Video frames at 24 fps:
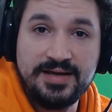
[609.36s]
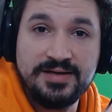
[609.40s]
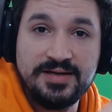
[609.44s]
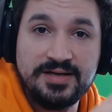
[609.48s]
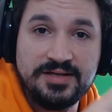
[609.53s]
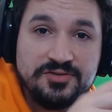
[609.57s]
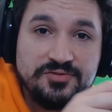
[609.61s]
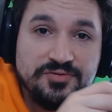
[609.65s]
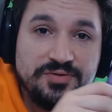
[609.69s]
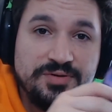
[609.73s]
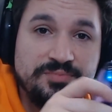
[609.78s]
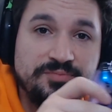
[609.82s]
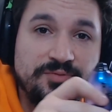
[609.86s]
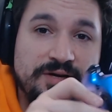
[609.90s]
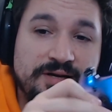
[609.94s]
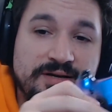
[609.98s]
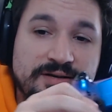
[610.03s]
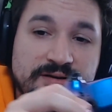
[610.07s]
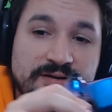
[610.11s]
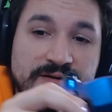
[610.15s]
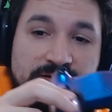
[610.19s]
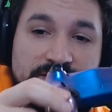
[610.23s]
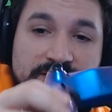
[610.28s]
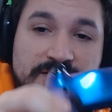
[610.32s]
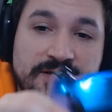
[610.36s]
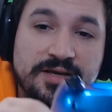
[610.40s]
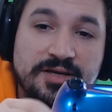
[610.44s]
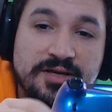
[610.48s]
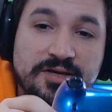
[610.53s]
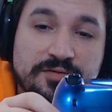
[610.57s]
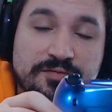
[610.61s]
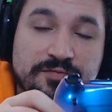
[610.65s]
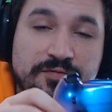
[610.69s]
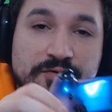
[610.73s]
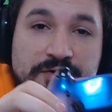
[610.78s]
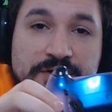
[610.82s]
ExtremeRate, thank
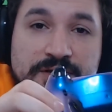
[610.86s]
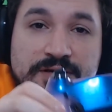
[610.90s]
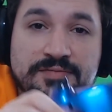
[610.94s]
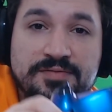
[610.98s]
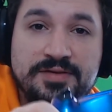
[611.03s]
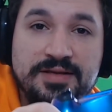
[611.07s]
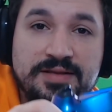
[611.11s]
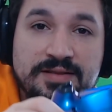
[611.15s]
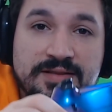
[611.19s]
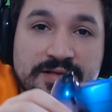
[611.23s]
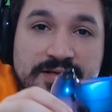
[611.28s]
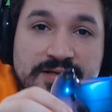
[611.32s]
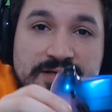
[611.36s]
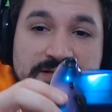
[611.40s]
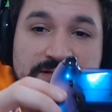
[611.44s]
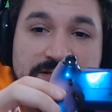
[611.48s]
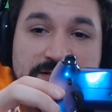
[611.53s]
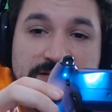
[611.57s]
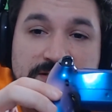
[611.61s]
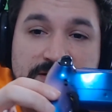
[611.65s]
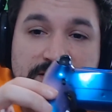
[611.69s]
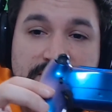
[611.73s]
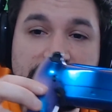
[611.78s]
you for gifting these.